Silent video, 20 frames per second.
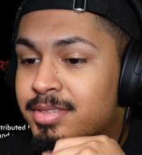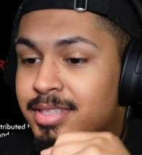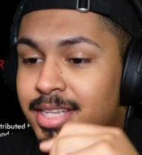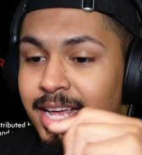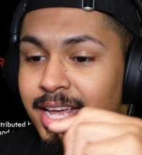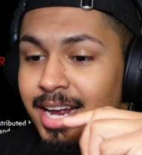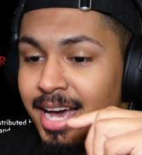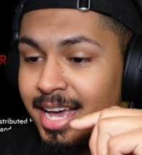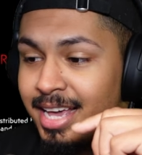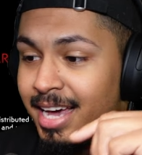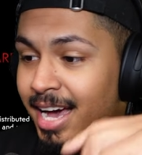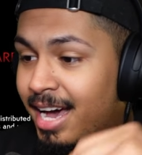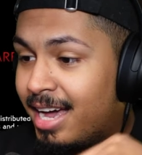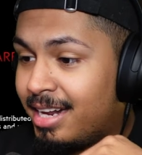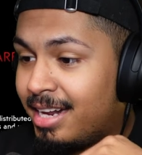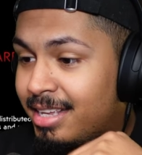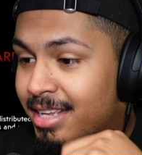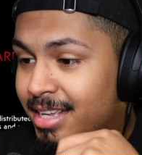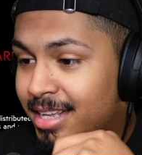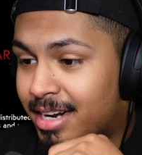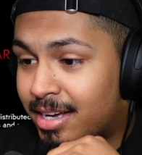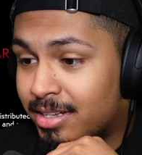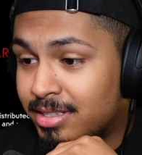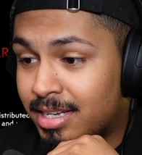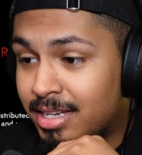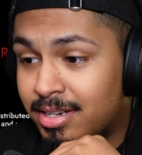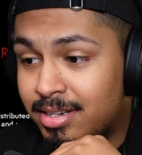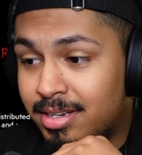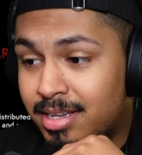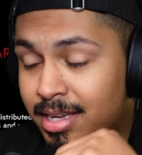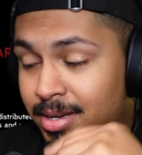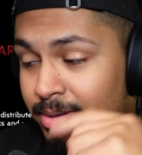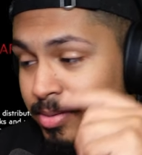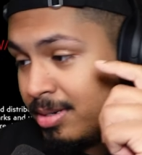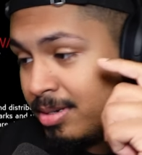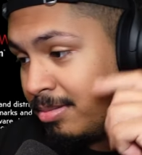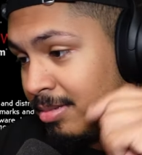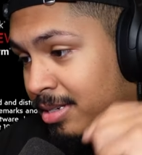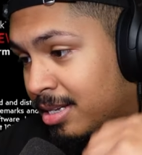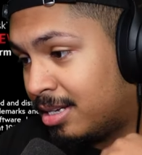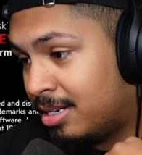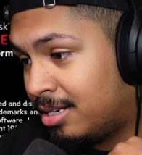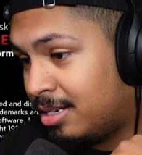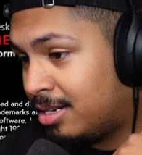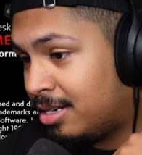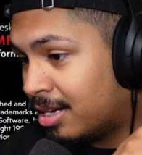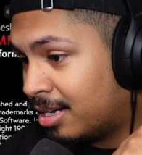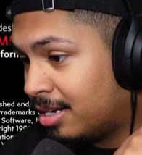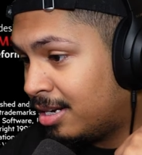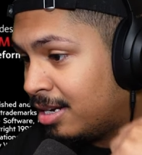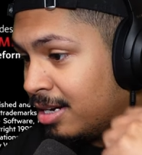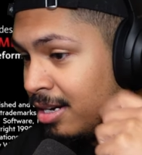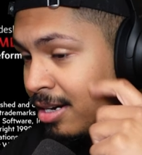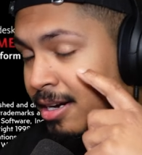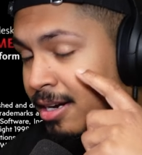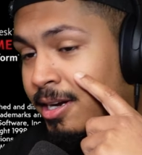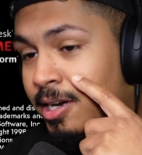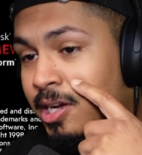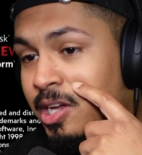and I got it. And I was like, okay, well, done, done here.